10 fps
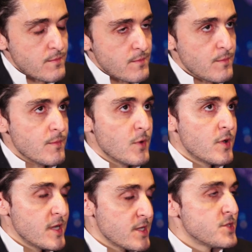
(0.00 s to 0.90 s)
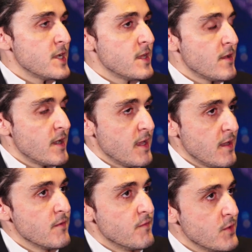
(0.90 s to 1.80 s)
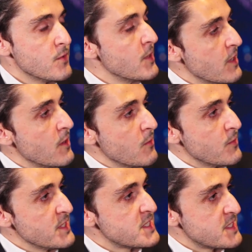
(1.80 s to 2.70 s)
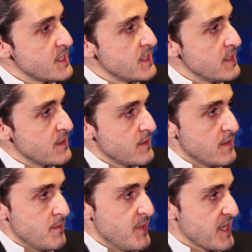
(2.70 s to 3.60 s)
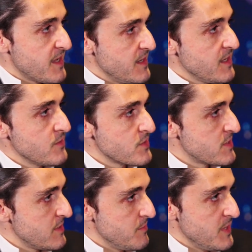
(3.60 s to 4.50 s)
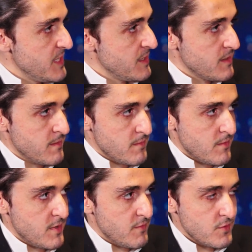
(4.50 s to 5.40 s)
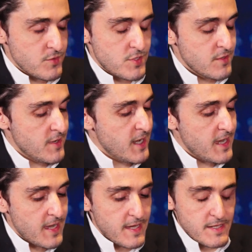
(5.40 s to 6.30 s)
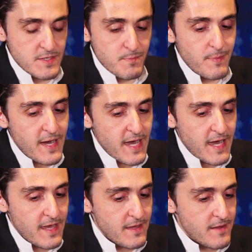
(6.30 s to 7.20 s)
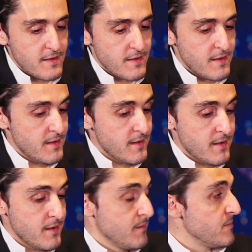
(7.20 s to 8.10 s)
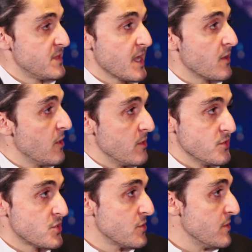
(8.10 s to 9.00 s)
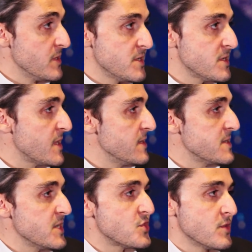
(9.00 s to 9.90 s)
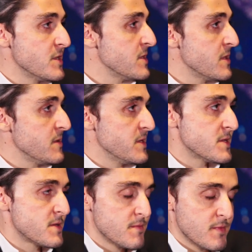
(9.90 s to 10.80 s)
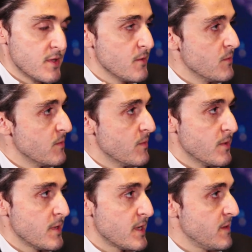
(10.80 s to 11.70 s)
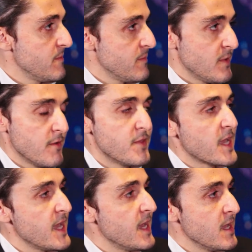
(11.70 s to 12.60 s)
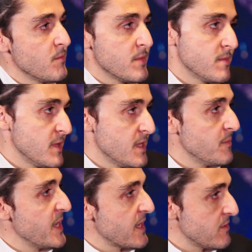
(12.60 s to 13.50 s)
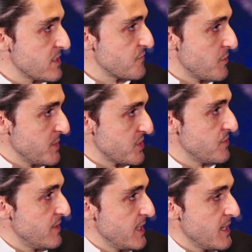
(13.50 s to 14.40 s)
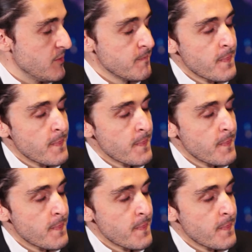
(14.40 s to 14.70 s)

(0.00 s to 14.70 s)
More in a general view, now we see the banking industry being revolutionized by technology. So digitalization is the word of the game in the banking transformation right now.